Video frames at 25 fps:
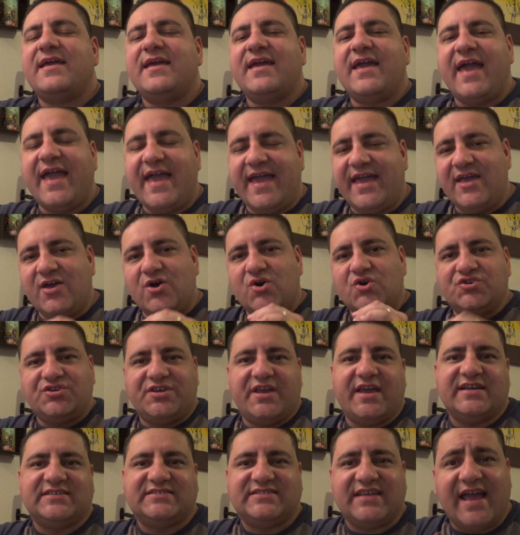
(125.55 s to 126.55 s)
Hell
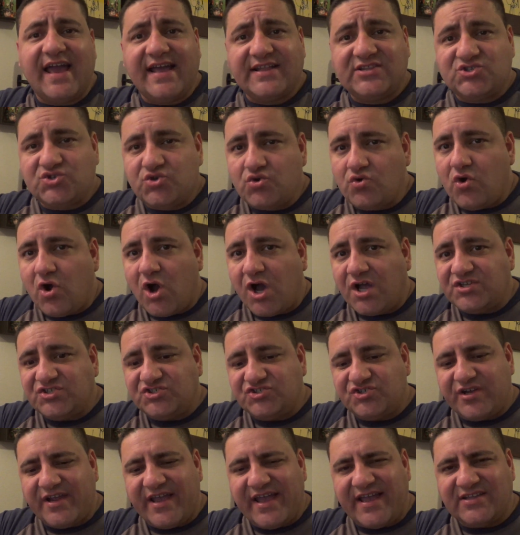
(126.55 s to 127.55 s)
yes. At
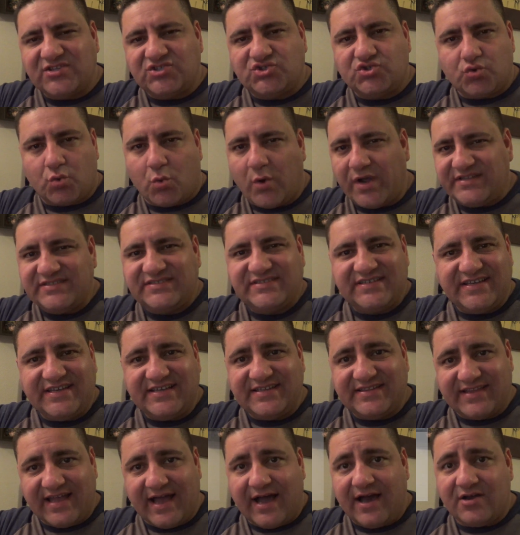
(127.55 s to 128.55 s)

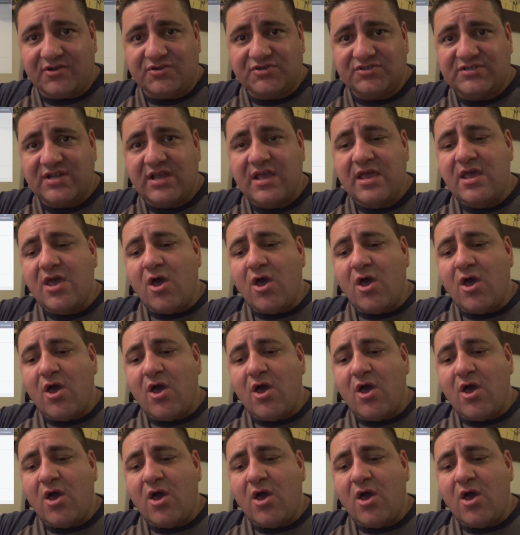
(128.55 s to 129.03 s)
$220